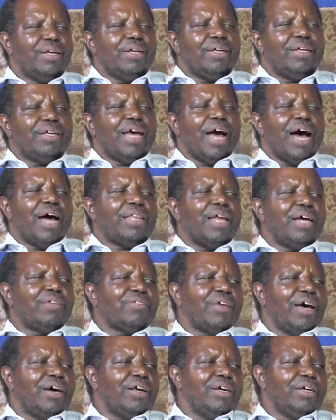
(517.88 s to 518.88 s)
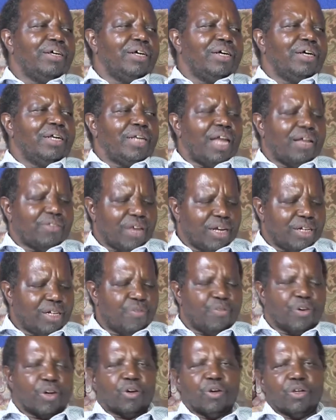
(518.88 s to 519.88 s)
Yeah, that's a
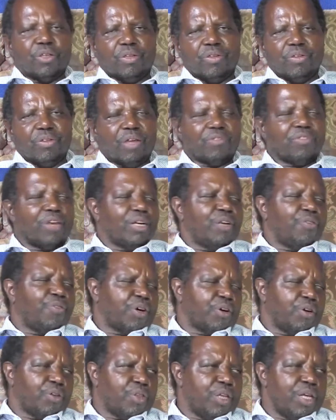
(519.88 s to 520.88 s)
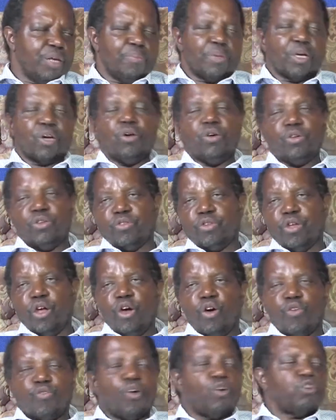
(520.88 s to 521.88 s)
difficult thing, because
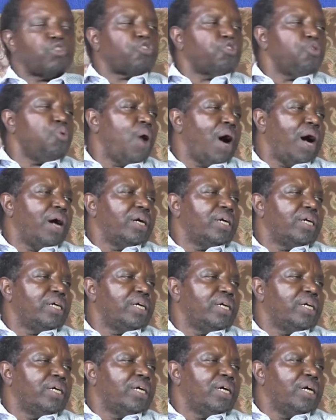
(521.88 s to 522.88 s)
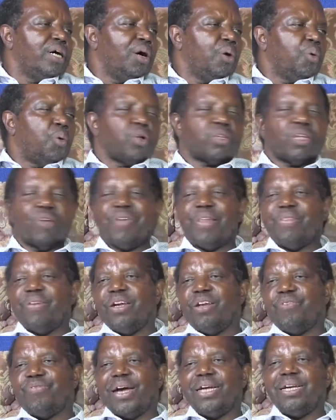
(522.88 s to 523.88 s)
for sure, whatever the
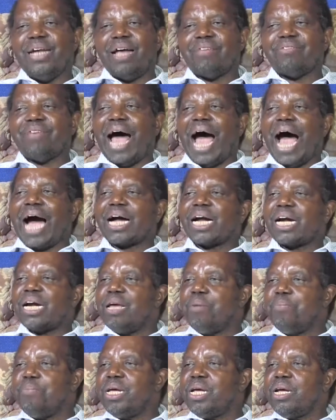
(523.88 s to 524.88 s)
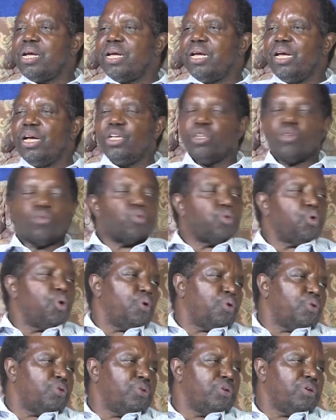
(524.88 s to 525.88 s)
diviners are claiming to
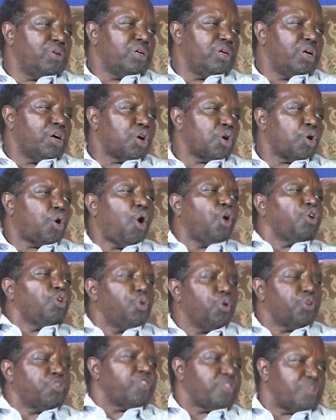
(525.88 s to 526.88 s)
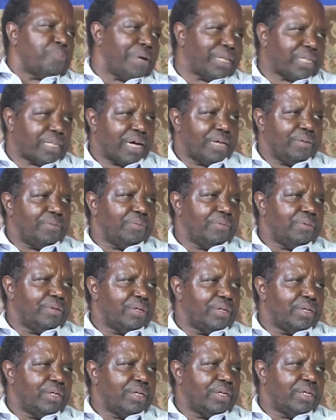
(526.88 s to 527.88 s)
know, God knows it better.
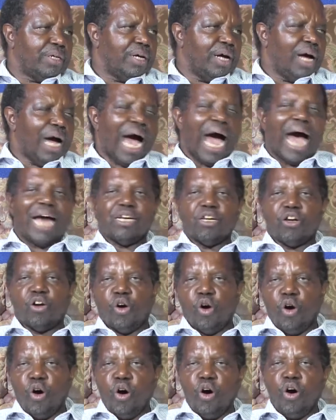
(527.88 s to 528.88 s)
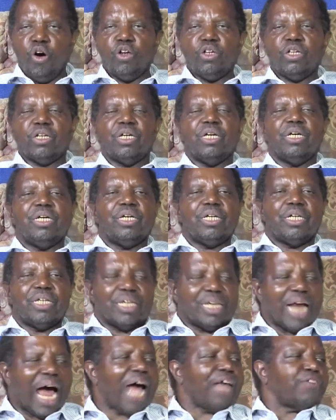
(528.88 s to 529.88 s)
And God
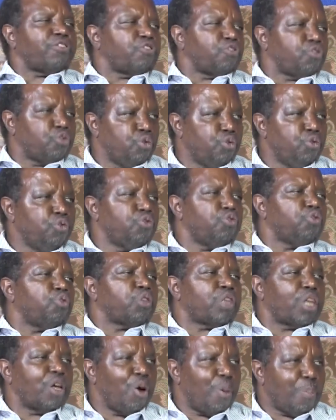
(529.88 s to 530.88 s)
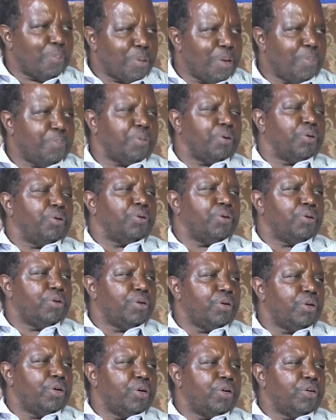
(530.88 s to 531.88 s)
does choose to tell people
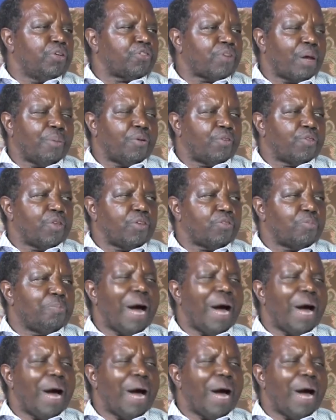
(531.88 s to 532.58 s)
some of this.